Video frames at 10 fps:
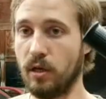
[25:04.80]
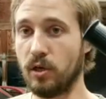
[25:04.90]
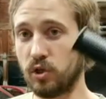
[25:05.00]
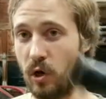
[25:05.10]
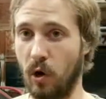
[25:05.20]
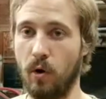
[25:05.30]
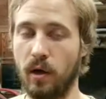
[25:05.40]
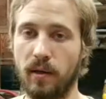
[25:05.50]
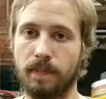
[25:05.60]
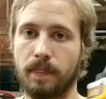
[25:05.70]
So
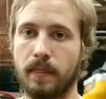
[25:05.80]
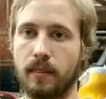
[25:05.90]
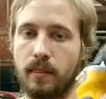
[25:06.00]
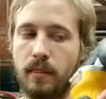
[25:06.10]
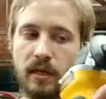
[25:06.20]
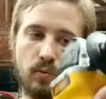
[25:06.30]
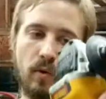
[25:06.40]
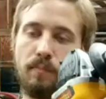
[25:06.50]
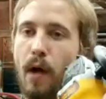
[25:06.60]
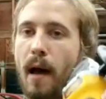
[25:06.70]
this
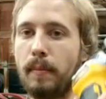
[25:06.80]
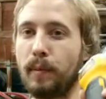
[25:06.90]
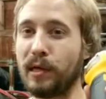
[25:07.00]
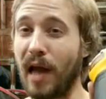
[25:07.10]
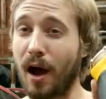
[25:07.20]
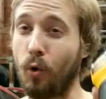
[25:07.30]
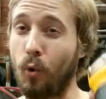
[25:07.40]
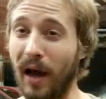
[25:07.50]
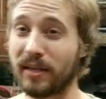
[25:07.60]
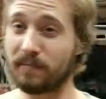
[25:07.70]
one probably not
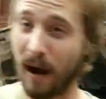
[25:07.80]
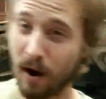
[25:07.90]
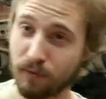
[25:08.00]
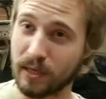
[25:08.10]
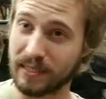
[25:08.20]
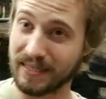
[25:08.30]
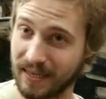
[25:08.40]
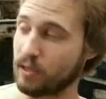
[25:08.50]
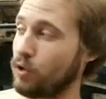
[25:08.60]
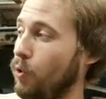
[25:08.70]
quite as powerful because this
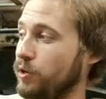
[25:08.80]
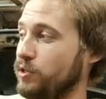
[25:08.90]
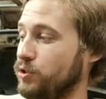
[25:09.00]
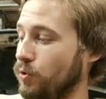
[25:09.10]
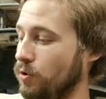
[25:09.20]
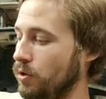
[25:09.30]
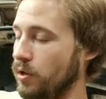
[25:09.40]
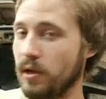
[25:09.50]
is a corded tool,